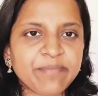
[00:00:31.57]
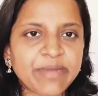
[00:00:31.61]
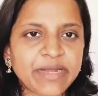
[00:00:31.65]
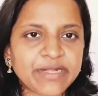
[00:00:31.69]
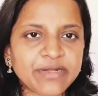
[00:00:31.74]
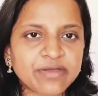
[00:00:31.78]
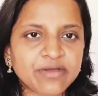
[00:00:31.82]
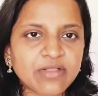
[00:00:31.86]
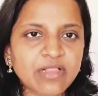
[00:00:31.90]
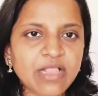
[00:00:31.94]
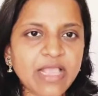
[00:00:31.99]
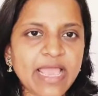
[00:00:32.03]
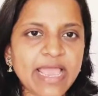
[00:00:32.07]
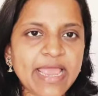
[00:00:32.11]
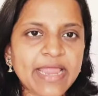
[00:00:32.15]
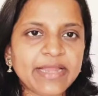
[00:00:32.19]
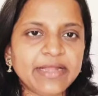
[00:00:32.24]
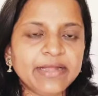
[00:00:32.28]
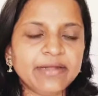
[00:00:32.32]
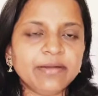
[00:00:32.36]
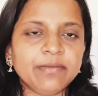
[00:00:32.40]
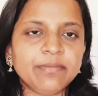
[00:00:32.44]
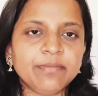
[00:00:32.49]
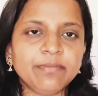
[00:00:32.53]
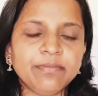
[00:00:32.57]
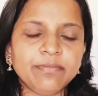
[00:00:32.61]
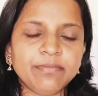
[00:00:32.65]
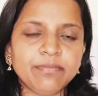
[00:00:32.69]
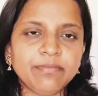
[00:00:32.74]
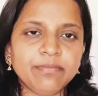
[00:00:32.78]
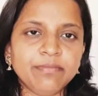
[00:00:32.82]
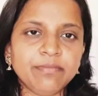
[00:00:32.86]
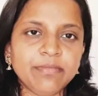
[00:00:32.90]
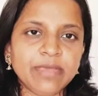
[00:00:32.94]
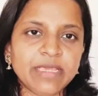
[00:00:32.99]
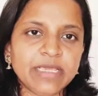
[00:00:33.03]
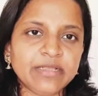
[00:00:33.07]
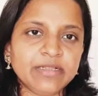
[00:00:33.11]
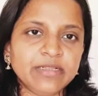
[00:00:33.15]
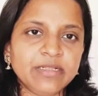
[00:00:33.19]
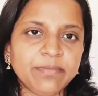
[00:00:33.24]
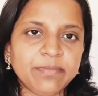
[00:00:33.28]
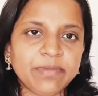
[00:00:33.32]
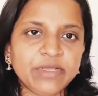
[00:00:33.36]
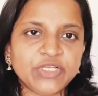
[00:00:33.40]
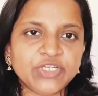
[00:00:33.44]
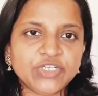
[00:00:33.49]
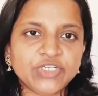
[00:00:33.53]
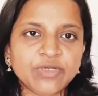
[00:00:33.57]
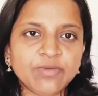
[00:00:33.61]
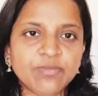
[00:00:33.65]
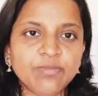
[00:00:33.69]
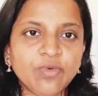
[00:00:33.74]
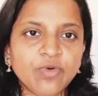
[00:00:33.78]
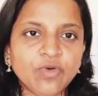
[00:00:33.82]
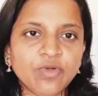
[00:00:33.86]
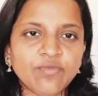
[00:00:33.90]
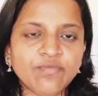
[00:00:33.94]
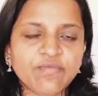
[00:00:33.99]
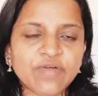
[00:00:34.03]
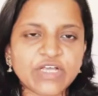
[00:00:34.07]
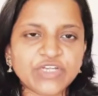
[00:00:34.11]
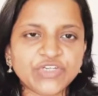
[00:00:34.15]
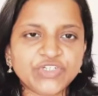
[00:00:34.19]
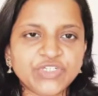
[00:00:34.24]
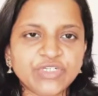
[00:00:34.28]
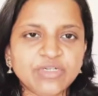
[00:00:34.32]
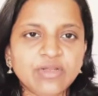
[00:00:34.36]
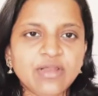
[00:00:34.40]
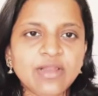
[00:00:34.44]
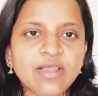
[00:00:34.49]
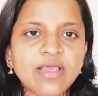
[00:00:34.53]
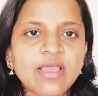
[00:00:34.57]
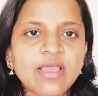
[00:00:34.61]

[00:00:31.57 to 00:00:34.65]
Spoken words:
better and make the patient more functional.